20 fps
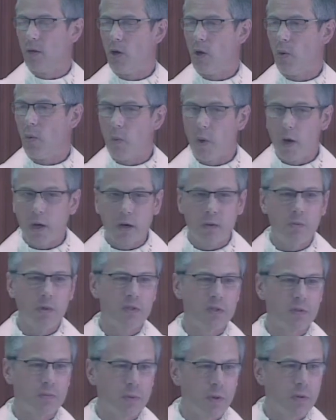What are we
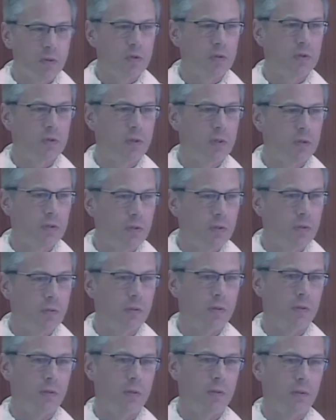supposed to
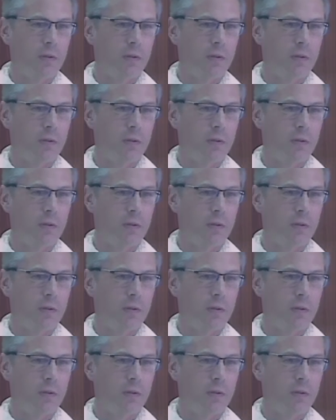do